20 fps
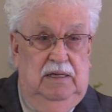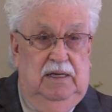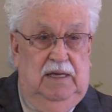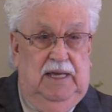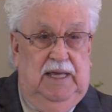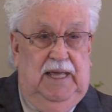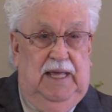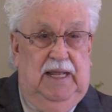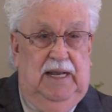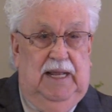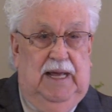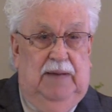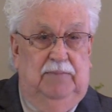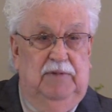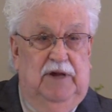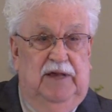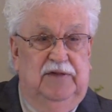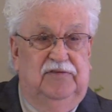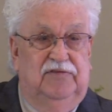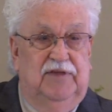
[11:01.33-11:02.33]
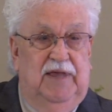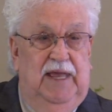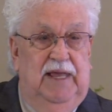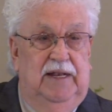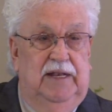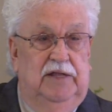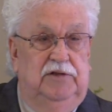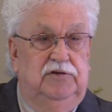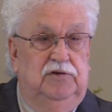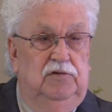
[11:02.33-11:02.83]
And I'm not
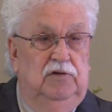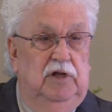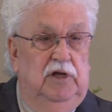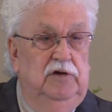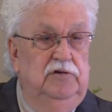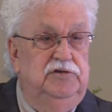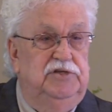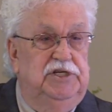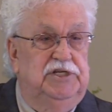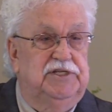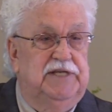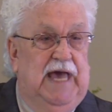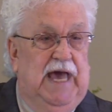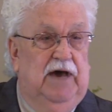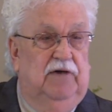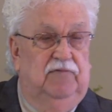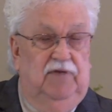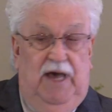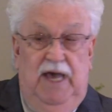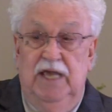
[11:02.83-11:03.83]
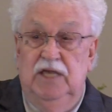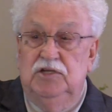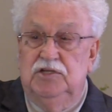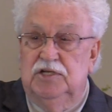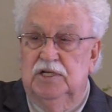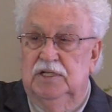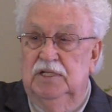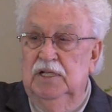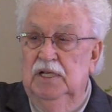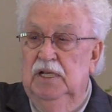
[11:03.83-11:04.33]
saying that you lose your
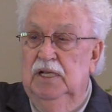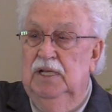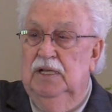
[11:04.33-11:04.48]
salvation,